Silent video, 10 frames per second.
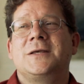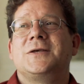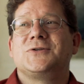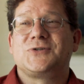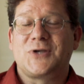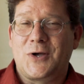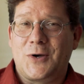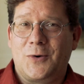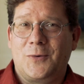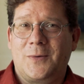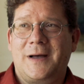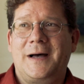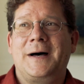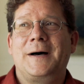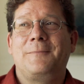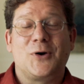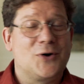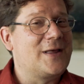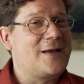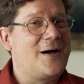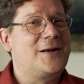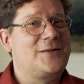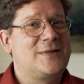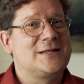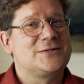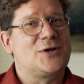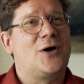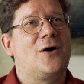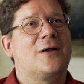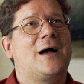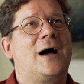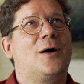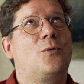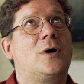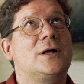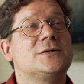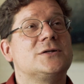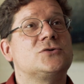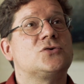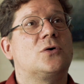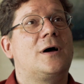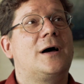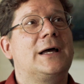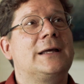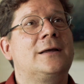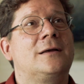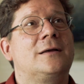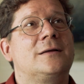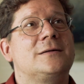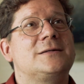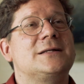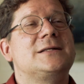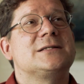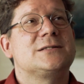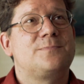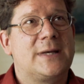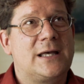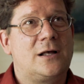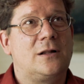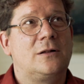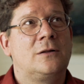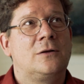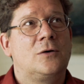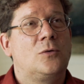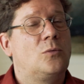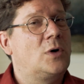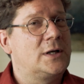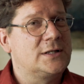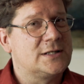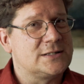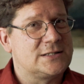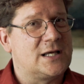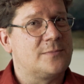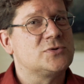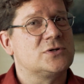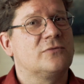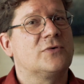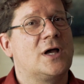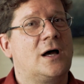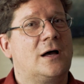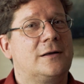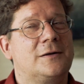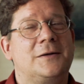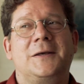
So, early on in this talk, I want to try to dispel one conception of God